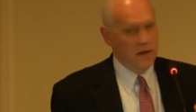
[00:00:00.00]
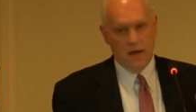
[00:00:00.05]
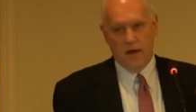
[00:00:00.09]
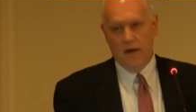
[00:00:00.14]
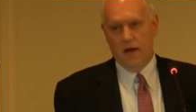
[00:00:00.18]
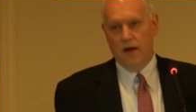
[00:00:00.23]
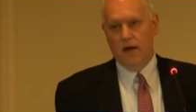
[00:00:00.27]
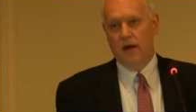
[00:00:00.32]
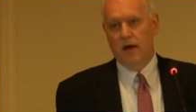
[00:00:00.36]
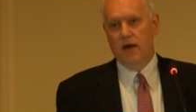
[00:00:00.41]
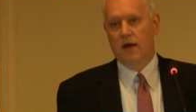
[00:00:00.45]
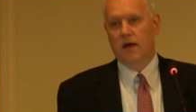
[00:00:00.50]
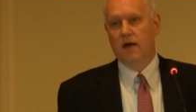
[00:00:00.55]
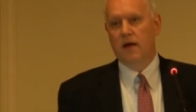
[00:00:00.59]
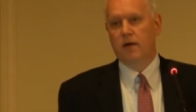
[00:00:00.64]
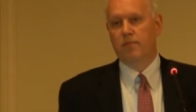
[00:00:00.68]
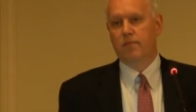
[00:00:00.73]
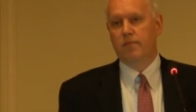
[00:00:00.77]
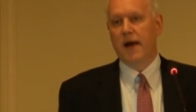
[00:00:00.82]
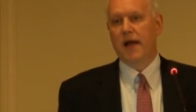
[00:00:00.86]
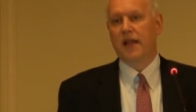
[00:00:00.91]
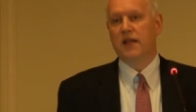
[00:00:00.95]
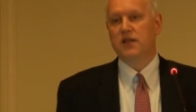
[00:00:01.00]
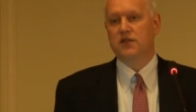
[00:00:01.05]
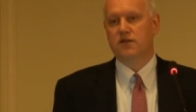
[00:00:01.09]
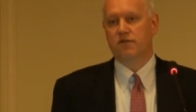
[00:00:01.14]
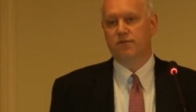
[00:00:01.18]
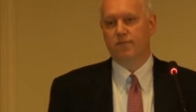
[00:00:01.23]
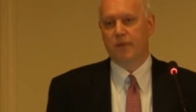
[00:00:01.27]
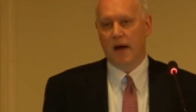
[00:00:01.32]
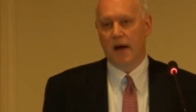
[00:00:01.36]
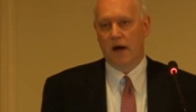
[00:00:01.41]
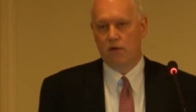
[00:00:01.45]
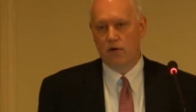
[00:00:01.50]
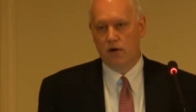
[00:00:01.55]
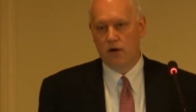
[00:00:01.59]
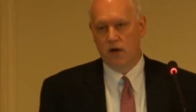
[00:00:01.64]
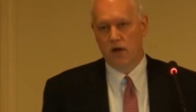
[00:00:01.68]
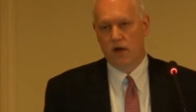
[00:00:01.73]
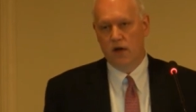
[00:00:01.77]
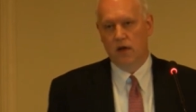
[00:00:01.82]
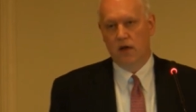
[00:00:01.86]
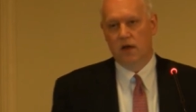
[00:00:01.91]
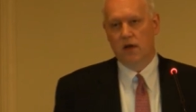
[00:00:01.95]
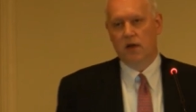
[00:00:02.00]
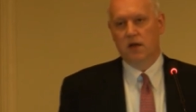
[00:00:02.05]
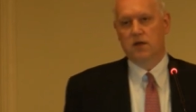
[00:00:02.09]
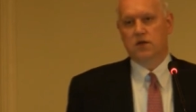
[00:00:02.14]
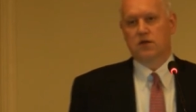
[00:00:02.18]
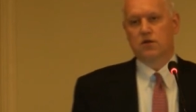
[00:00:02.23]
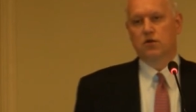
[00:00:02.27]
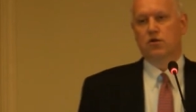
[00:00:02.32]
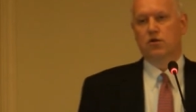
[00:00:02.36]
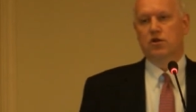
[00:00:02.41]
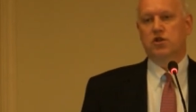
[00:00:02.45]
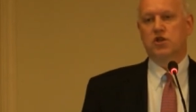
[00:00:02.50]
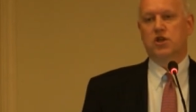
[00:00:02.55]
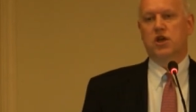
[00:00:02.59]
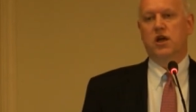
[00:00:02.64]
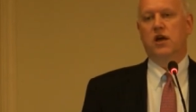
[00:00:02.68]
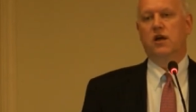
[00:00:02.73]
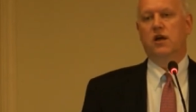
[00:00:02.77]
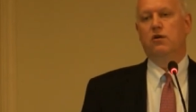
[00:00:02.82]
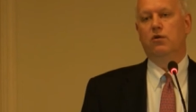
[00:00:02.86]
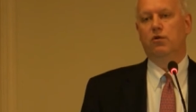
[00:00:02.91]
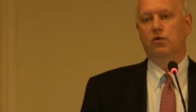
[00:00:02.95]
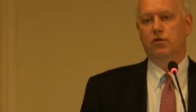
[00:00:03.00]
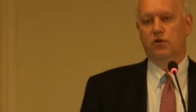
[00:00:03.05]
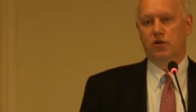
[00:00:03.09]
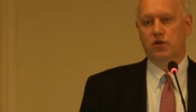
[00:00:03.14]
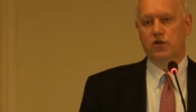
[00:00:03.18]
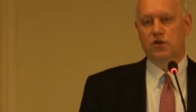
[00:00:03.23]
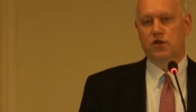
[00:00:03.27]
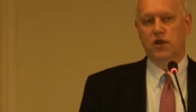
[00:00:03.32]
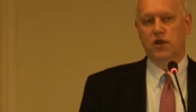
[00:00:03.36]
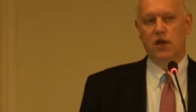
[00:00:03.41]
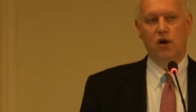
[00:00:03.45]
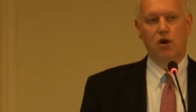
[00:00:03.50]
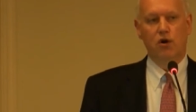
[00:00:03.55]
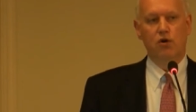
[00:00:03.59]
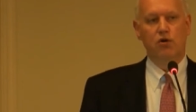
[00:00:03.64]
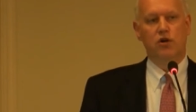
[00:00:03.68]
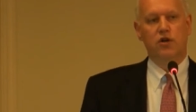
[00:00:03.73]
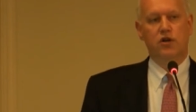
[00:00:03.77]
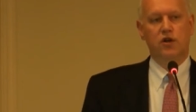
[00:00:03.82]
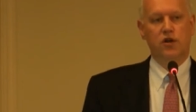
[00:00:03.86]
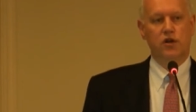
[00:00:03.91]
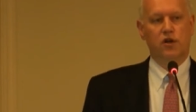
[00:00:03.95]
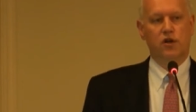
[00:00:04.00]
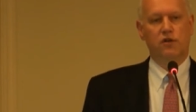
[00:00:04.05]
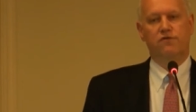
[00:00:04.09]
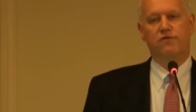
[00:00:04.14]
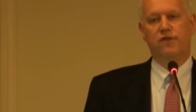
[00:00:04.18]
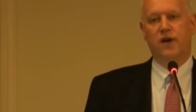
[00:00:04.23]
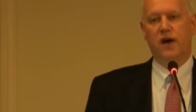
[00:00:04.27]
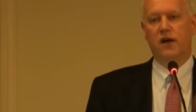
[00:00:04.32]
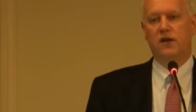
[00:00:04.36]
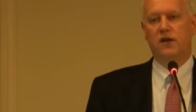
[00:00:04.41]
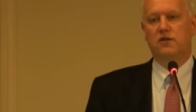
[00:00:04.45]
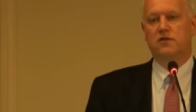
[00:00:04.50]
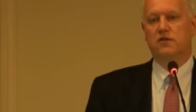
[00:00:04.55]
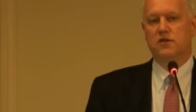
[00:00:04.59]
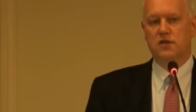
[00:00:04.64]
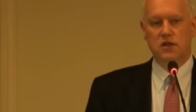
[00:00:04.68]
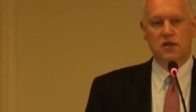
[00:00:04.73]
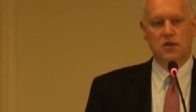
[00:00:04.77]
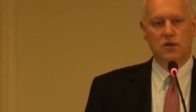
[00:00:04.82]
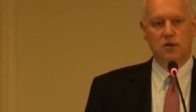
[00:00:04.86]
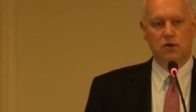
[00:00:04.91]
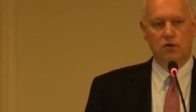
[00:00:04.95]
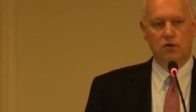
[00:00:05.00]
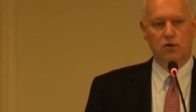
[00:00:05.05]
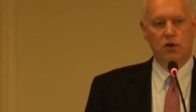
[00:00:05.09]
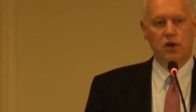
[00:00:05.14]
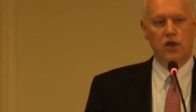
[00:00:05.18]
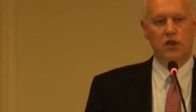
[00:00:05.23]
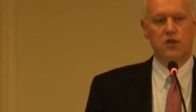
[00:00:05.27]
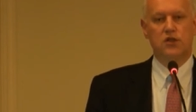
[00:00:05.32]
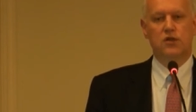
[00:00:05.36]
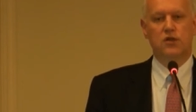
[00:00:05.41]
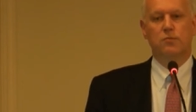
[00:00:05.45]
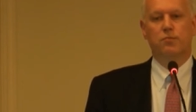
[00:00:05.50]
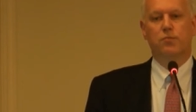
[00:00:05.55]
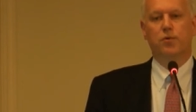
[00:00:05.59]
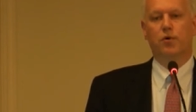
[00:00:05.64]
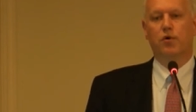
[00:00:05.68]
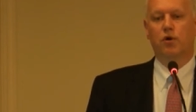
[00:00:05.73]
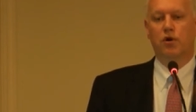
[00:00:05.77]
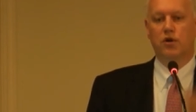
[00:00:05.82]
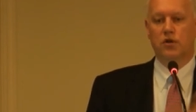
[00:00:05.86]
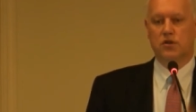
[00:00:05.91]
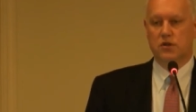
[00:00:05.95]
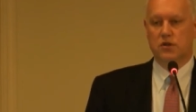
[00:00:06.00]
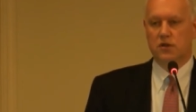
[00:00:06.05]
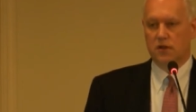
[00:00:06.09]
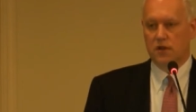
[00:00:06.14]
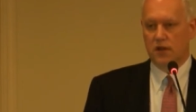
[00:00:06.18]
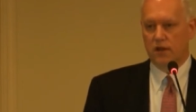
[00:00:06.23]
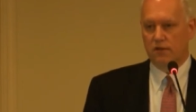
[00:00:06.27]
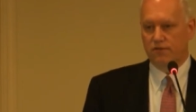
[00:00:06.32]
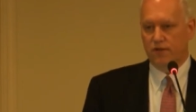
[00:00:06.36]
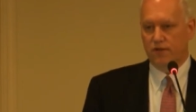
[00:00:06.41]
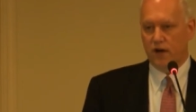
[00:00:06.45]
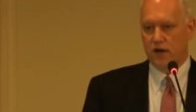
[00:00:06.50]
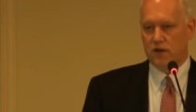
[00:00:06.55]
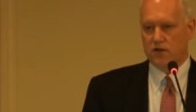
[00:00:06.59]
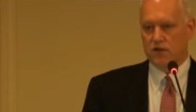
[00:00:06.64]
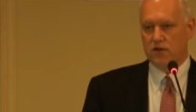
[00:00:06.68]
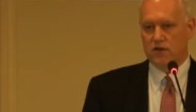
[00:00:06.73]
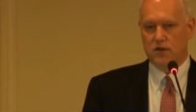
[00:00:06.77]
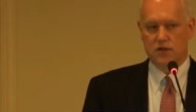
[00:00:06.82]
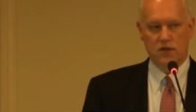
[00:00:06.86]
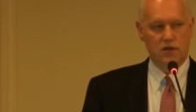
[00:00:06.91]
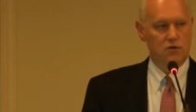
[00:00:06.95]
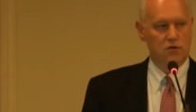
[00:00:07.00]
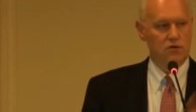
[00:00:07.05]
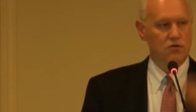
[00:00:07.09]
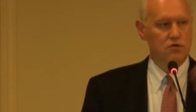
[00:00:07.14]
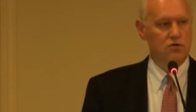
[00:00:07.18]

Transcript: Uh, balance of power. So the shareholders, the owner cannot fire the CEO. It's the board that fires the CEO.